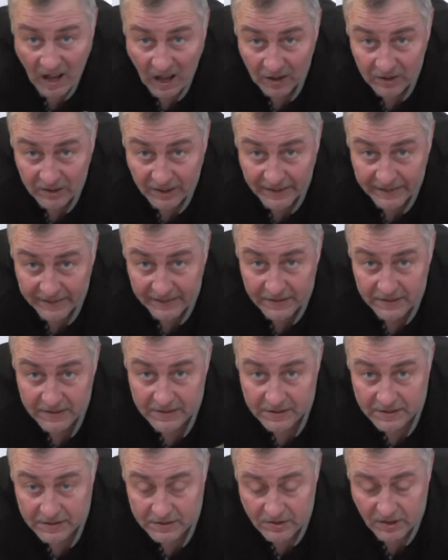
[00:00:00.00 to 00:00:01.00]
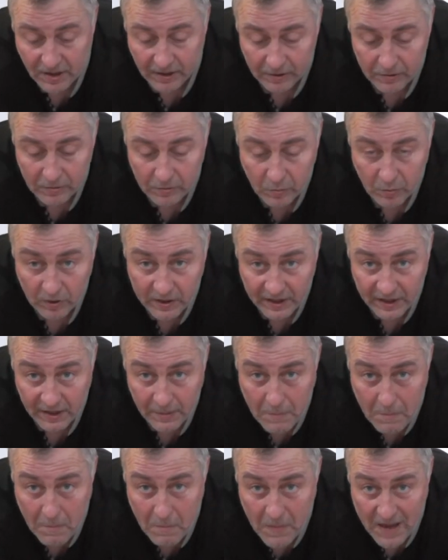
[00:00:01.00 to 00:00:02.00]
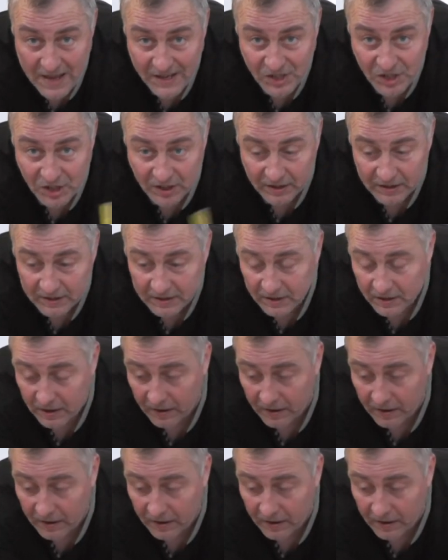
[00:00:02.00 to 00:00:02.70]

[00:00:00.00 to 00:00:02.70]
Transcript: Okay, so we're going to measure,